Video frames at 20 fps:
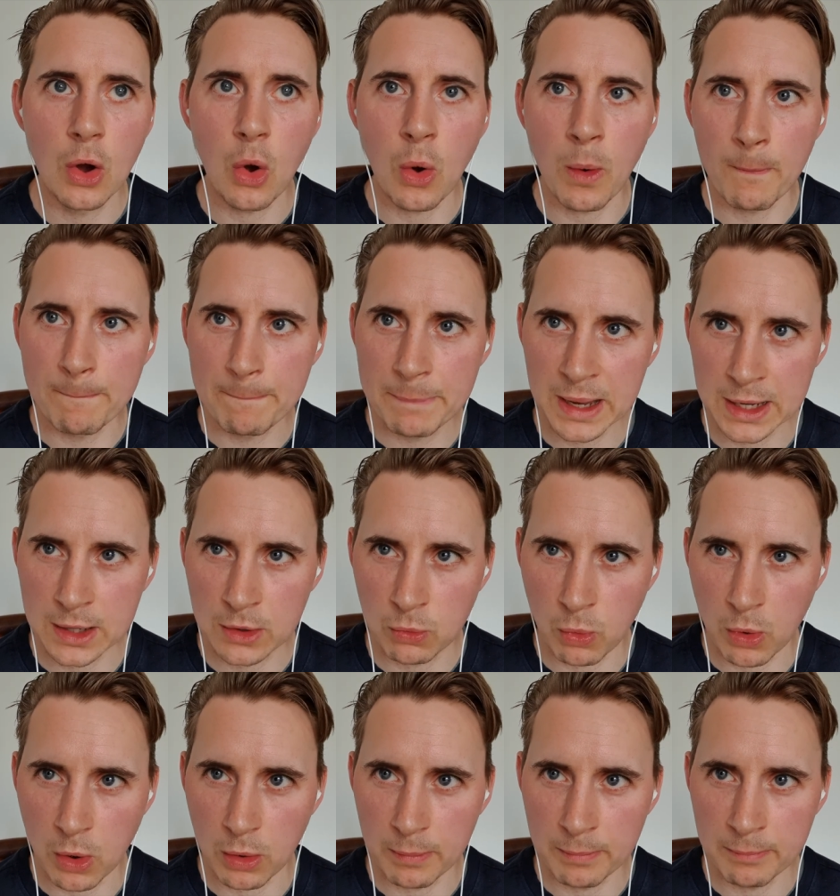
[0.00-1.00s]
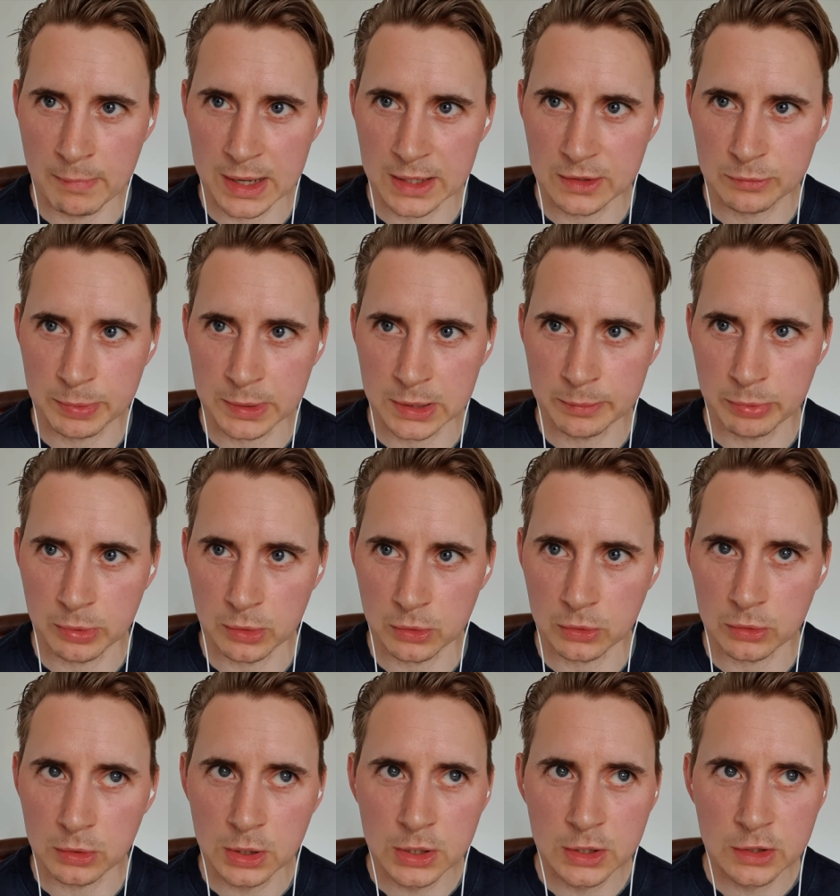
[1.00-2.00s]
unpick what makes
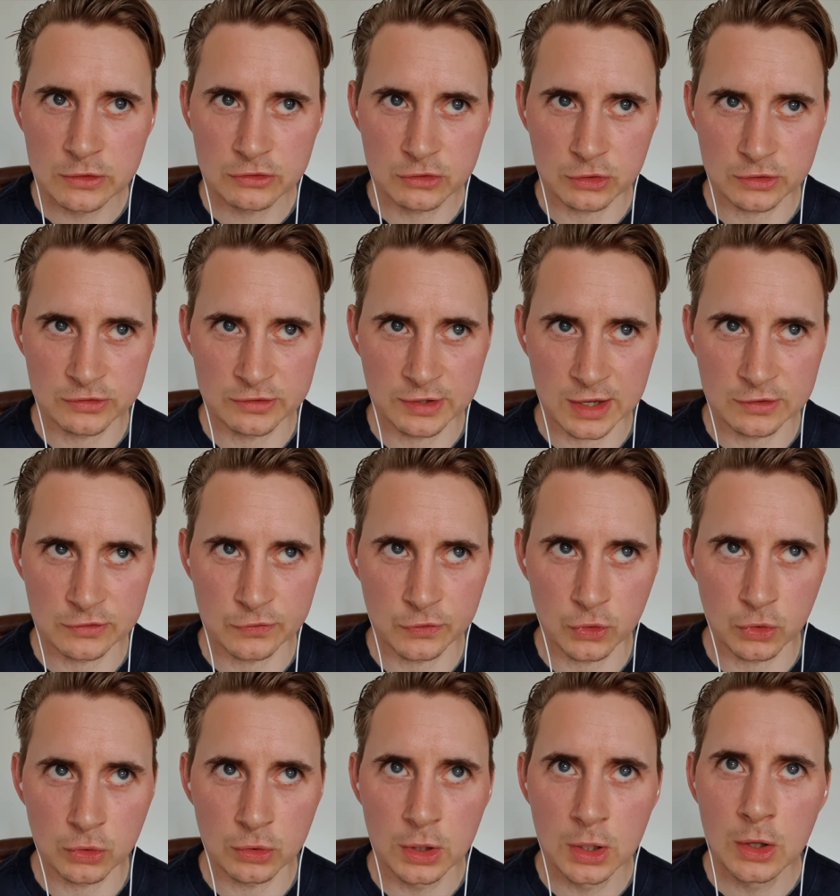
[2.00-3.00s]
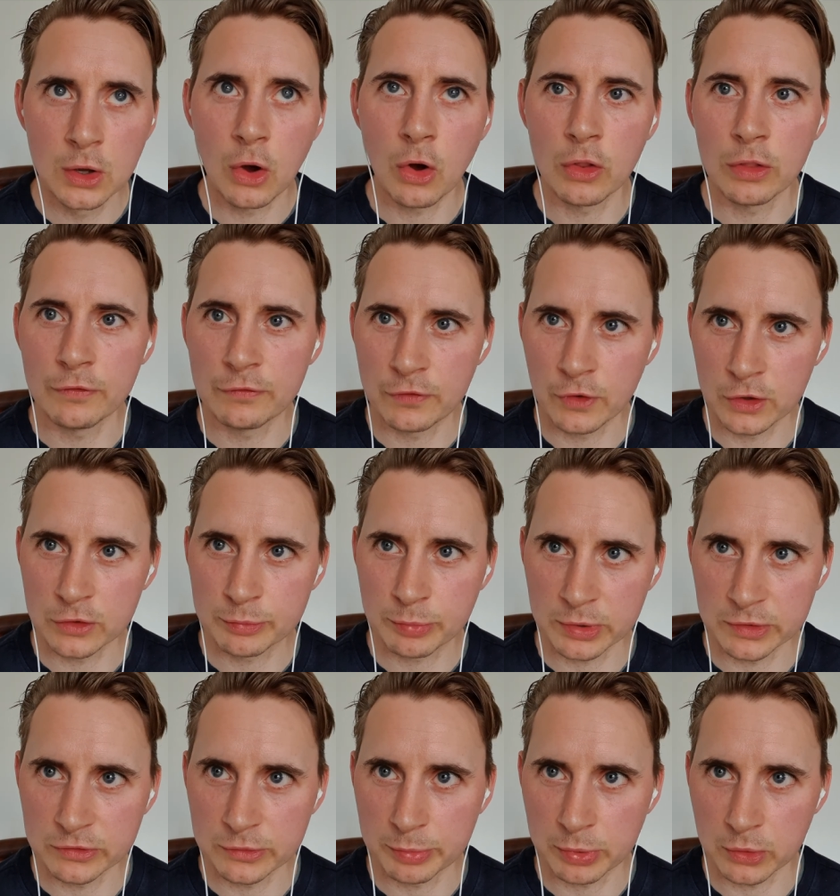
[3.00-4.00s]
people successful or the first
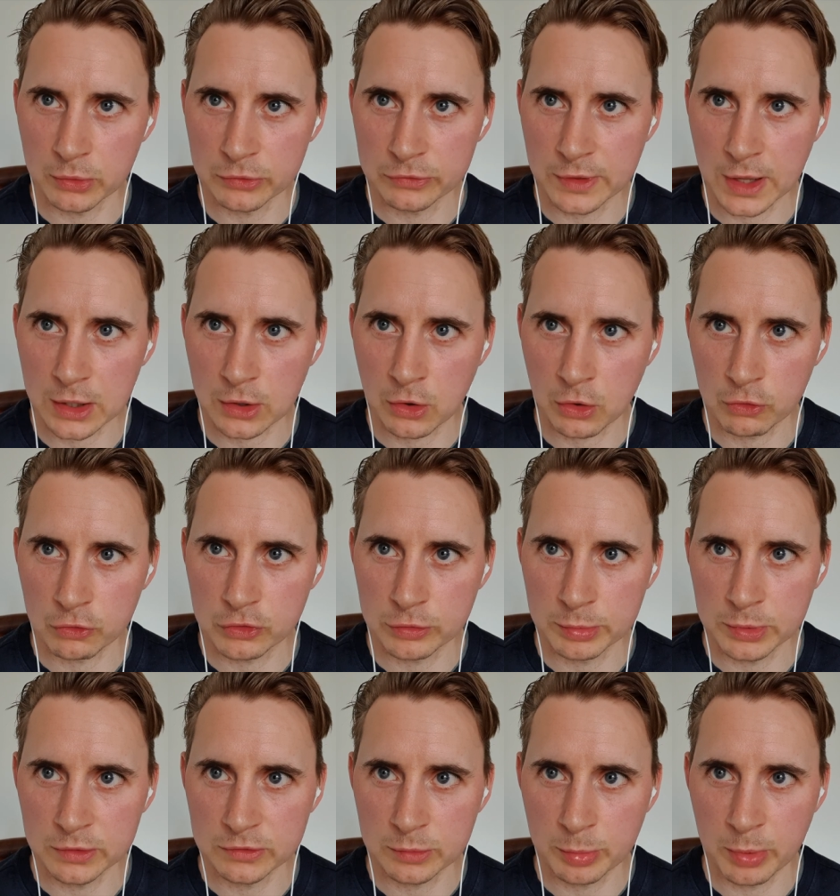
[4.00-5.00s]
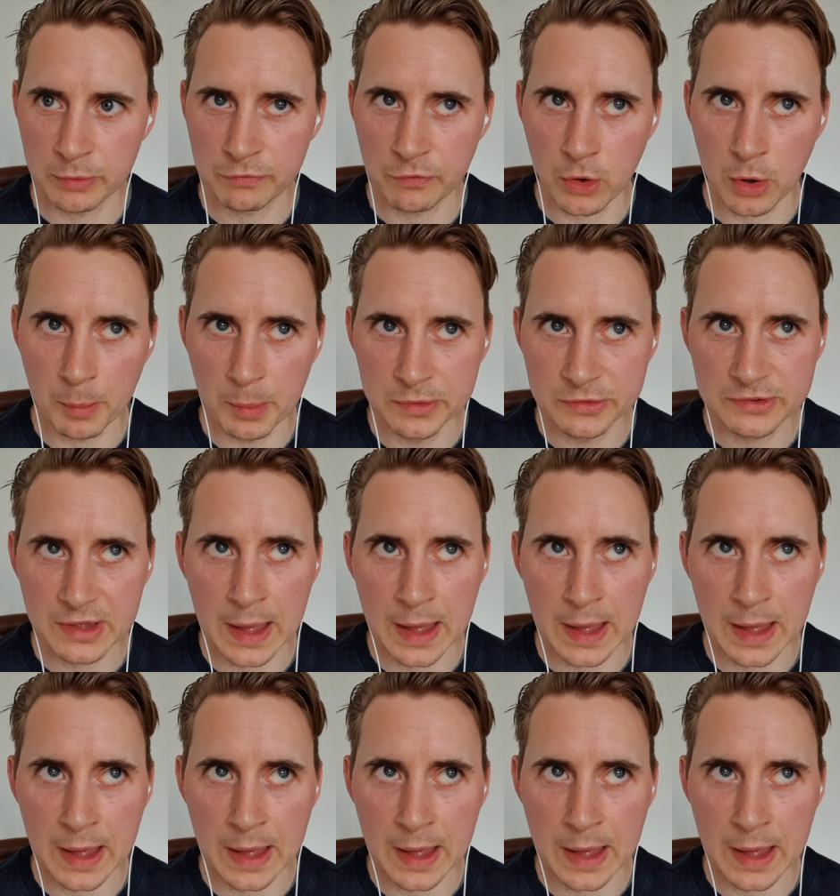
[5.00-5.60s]
principles that contribute to performance,